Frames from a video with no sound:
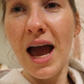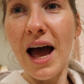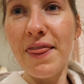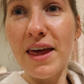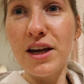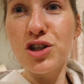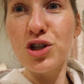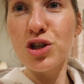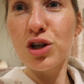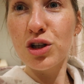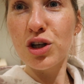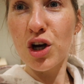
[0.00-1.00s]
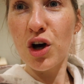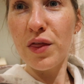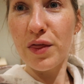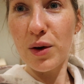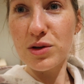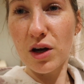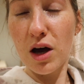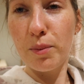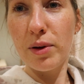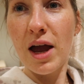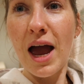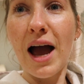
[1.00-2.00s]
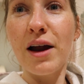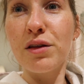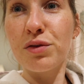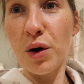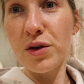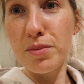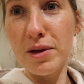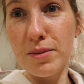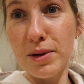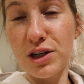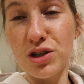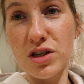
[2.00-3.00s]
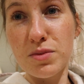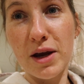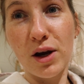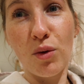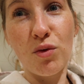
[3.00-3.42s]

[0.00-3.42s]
and then just cut those up and throw them in the mixture to make a